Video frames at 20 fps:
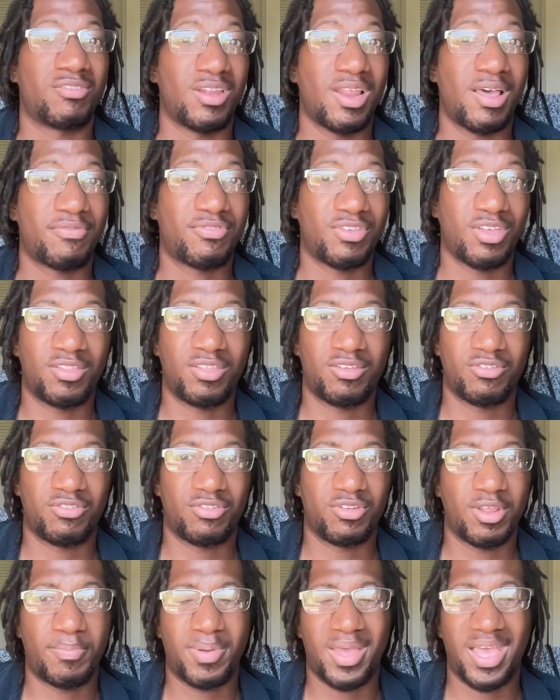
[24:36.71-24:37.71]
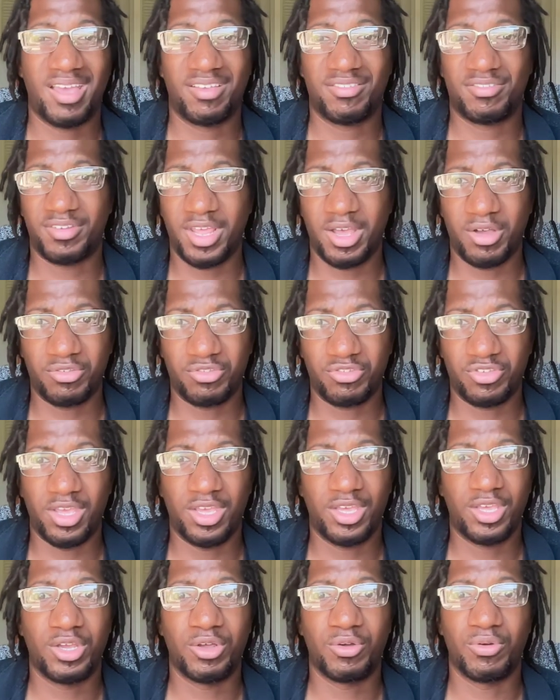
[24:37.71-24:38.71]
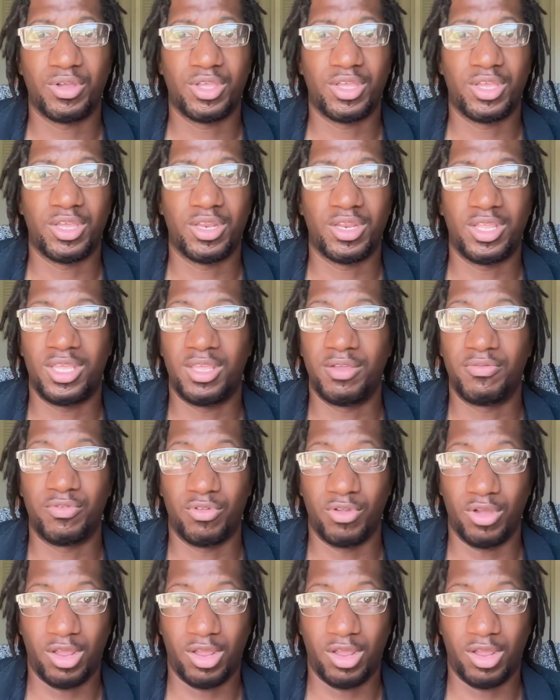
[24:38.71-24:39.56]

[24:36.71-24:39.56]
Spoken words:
and I've said this in the past, and I'll say it here again,